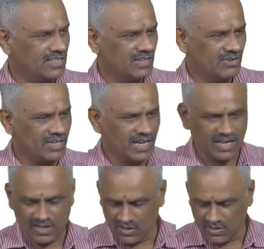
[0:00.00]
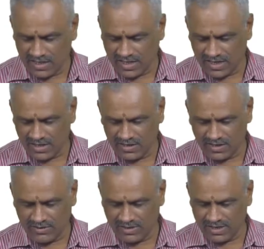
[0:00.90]
Okay, then
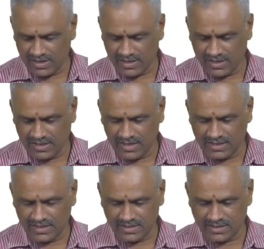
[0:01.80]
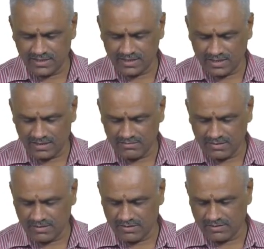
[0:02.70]
you can get this
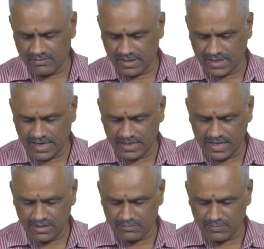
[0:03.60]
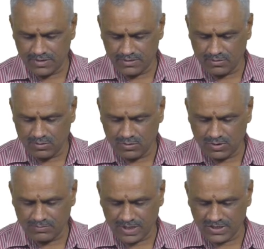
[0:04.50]
work and then go to the
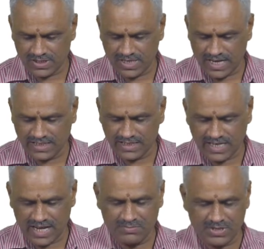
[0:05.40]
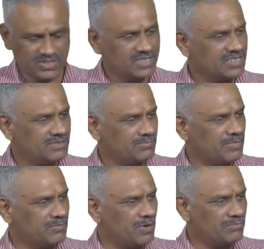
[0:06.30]
pressures like this, high pressures
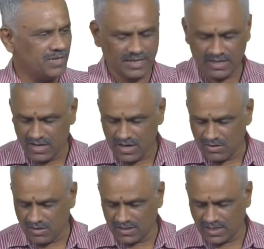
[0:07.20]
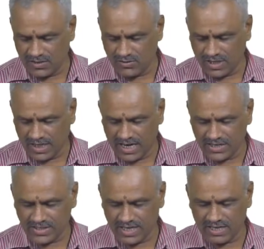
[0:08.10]
by pumping. Then you get
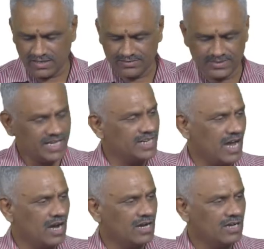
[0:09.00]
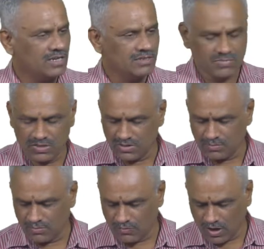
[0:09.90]
additional area, but the
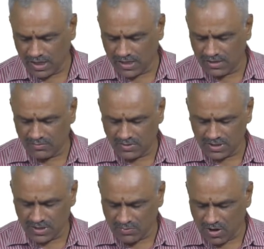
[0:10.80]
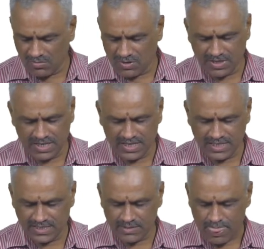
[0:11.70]
what is the problem here
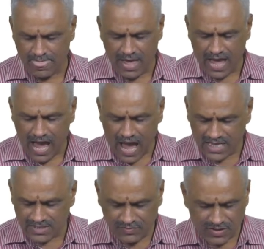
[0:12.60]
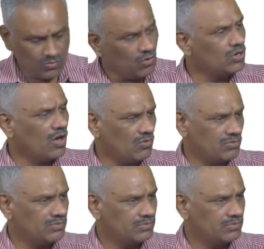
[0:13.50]
is, as we go down,